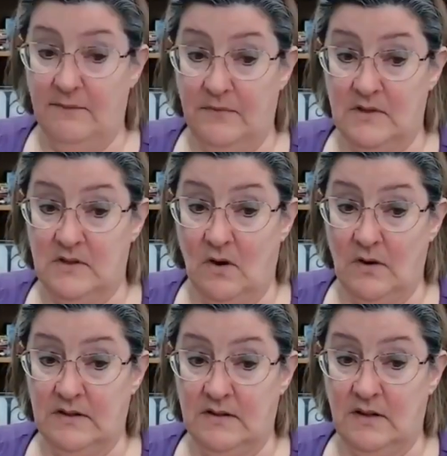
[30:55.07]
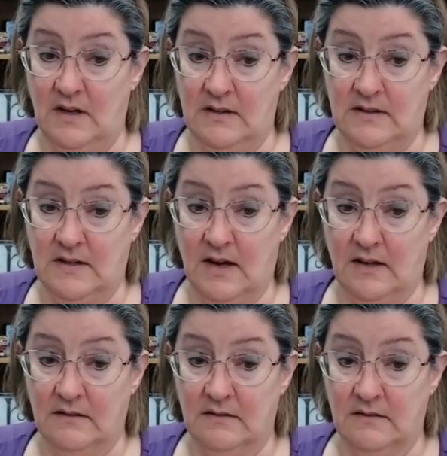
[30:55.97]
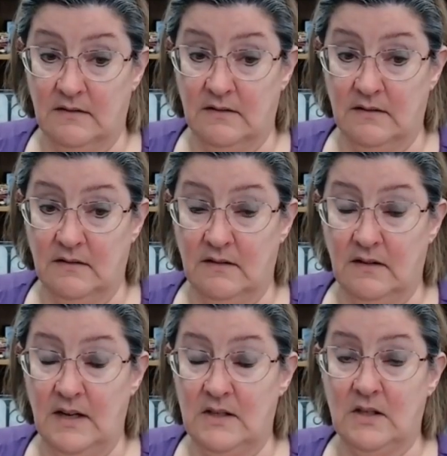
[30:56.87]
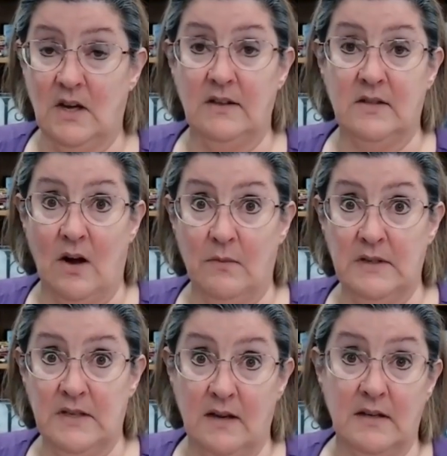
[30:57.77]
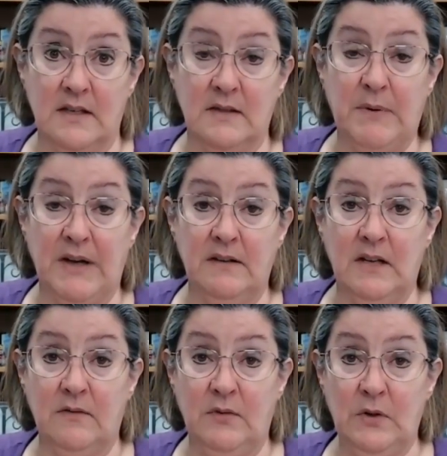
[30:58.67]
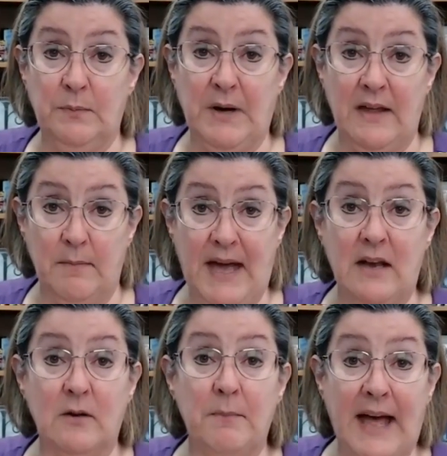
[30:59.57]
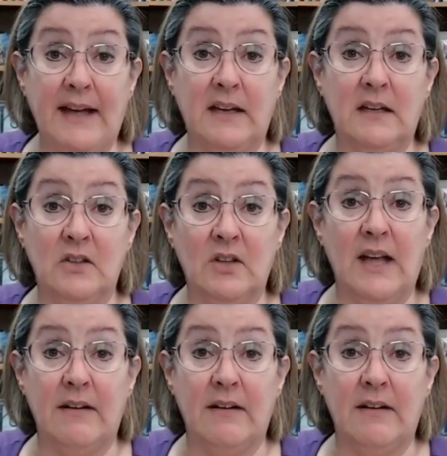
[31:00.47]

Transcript: so it's all redundant. But if you buy the pattern packet, you'll have